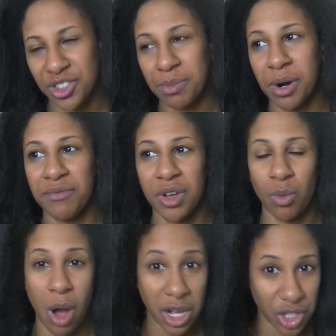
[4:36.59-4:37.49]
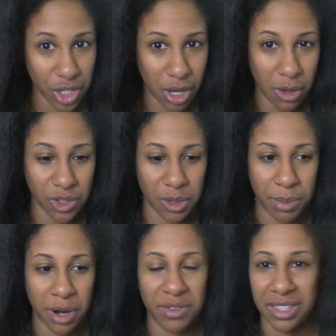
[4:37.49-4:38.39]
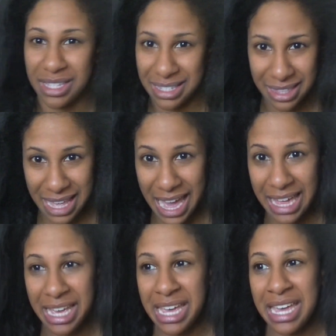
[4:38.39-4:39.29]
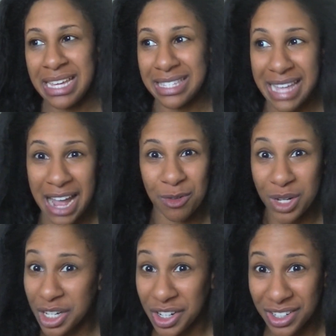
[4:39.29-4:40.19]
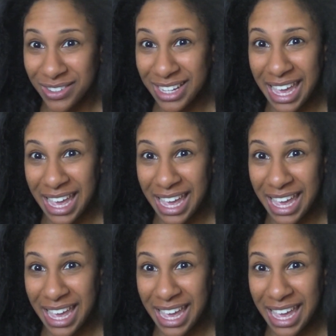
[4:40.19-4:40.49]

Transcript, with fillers: the perfect wash and goes, or the perfect this and that is not real.